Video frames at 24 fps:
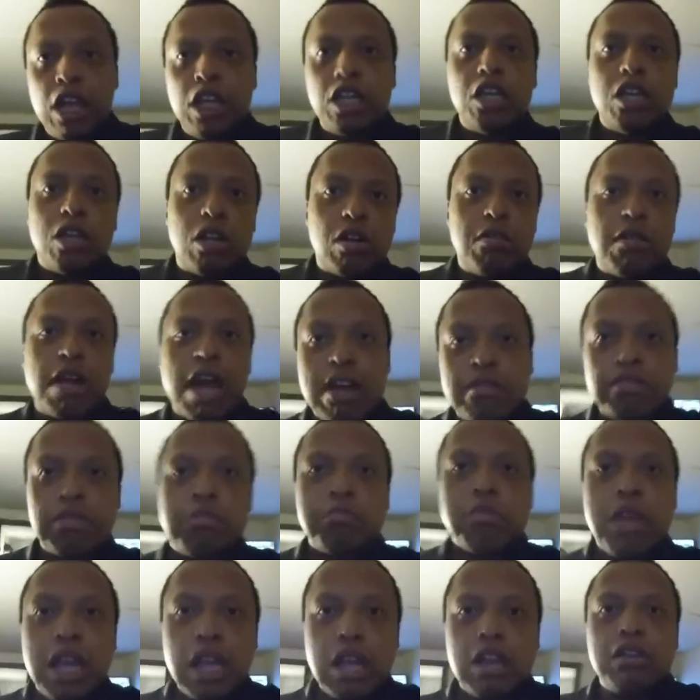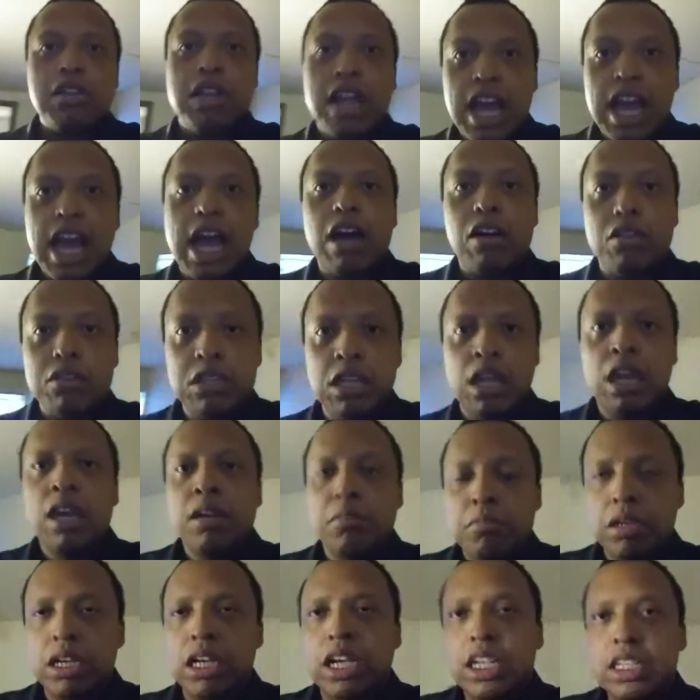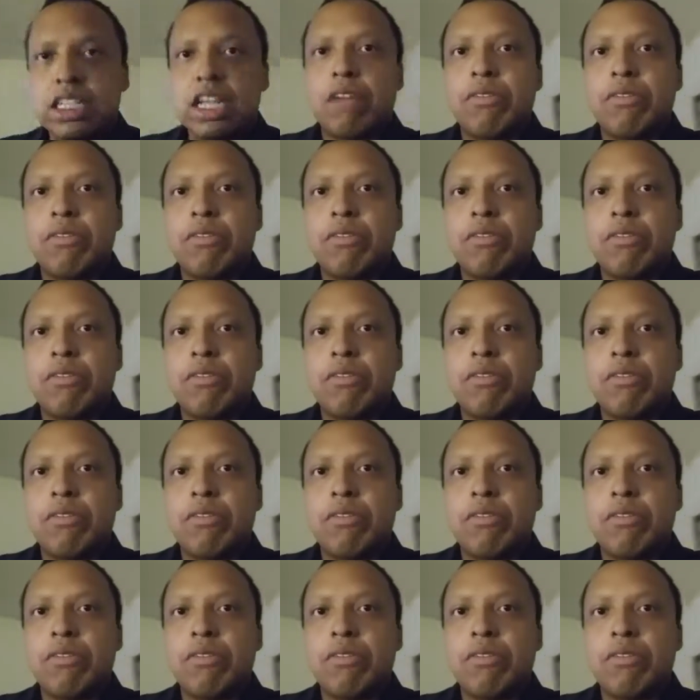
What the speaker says: You don't have a mirror in your house because